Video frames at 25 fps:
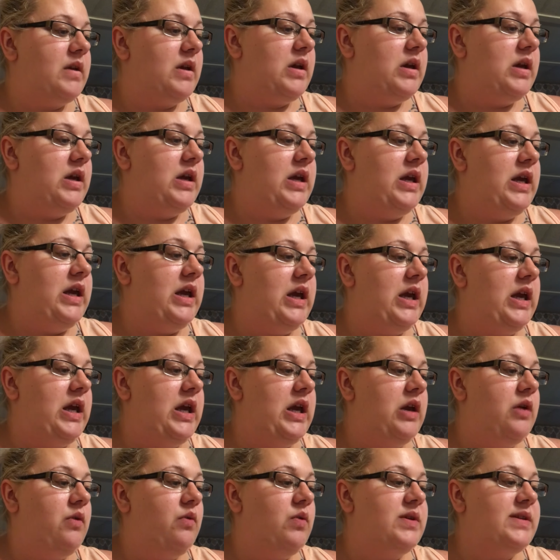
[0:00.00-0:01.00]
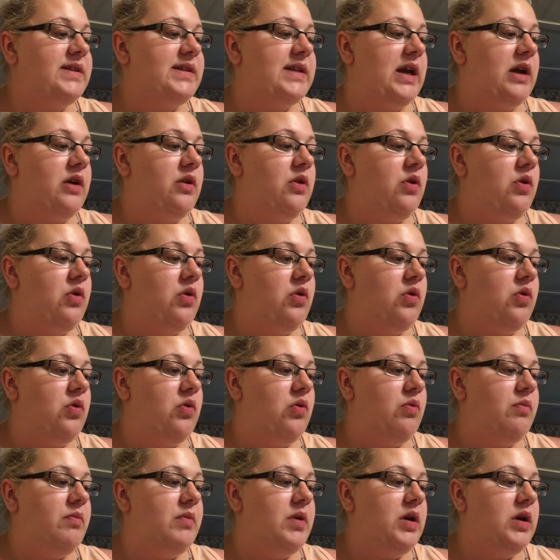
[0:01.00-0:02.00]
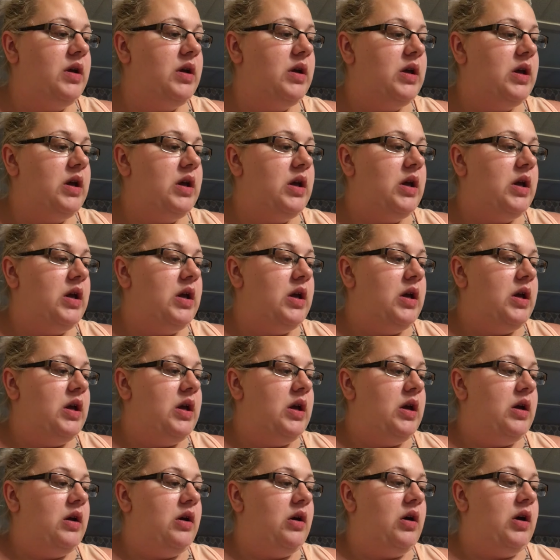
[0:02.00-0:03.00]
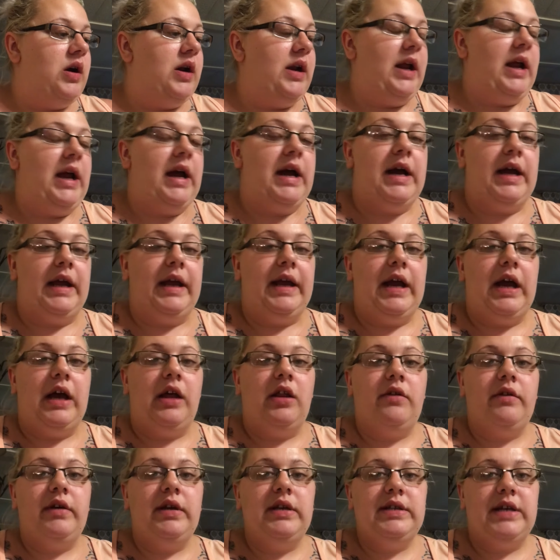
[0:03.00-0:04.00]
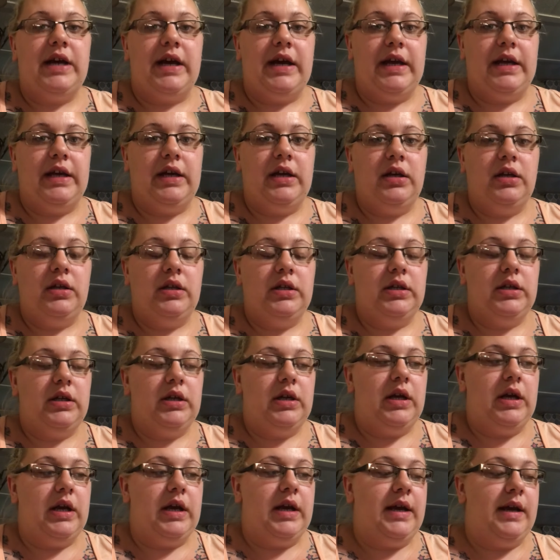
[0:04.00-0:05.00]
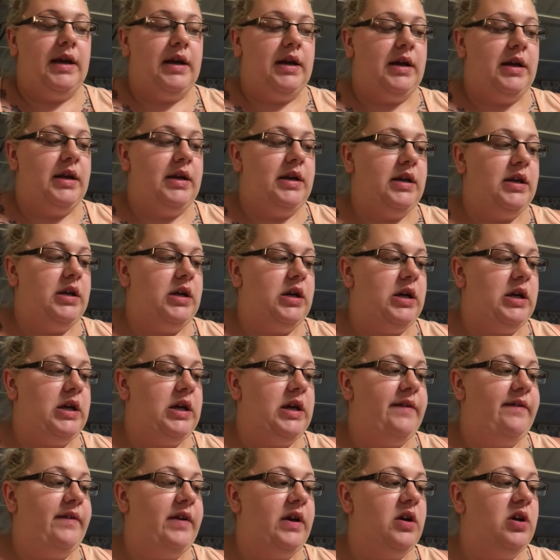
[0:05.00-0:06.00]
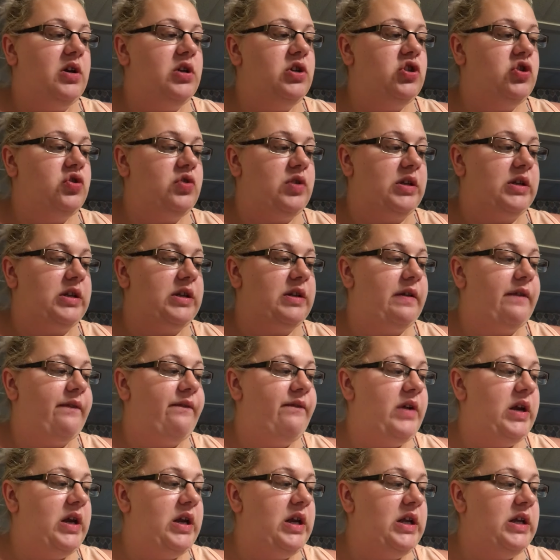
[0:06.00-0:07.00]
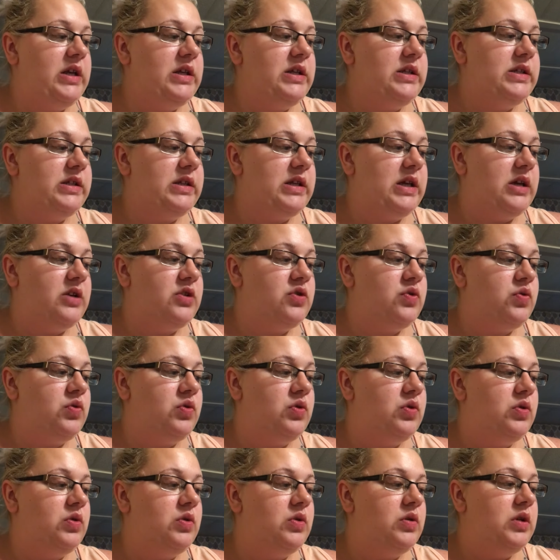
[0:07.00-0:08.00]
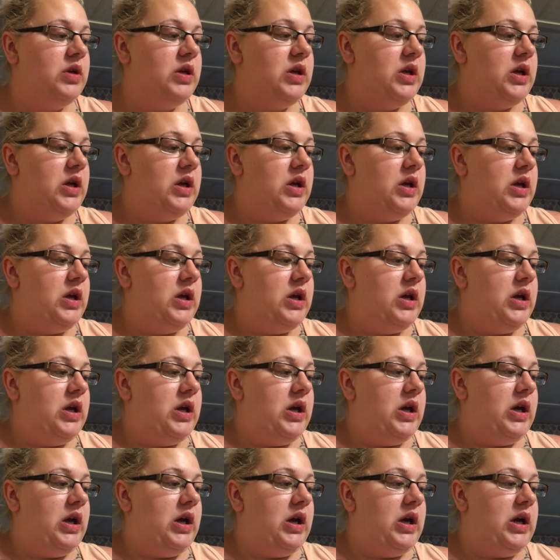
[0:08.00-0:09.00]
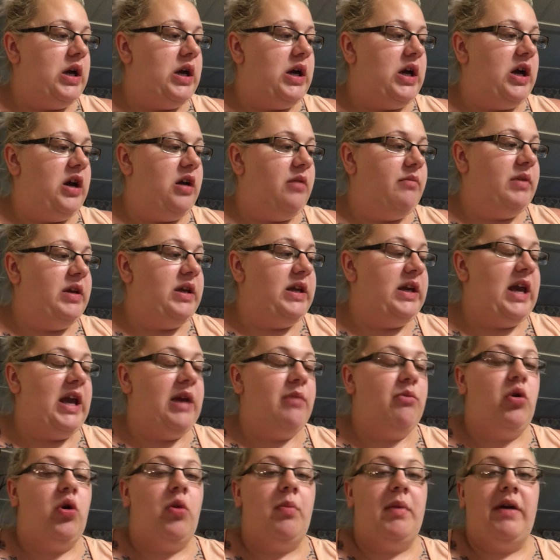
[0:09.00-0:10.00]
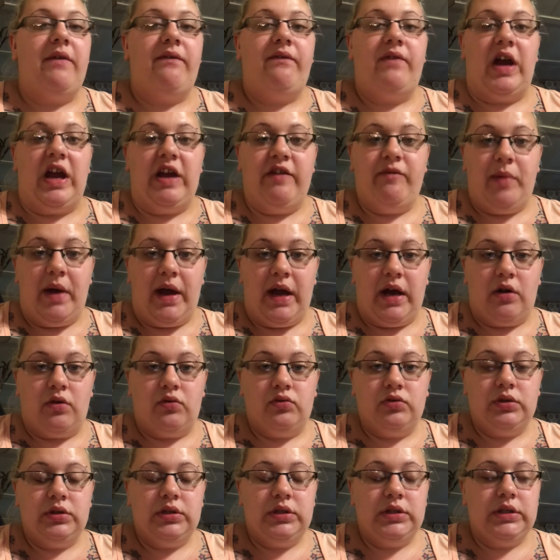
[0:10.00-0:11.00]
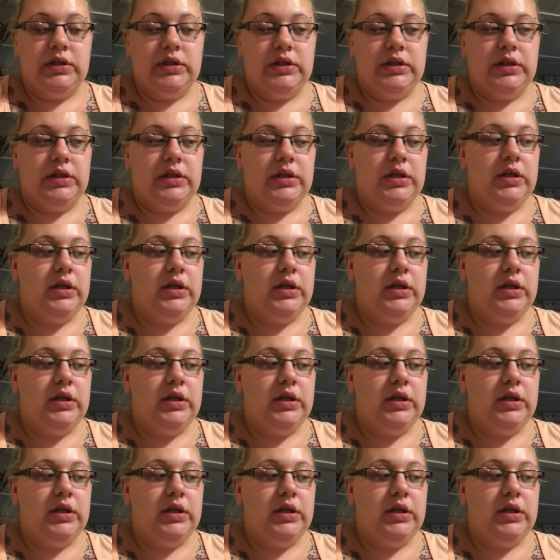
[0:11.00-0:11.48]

He was sent home on a high-calorie diet and a very strict feeding schedule. He came home at 5 pounds.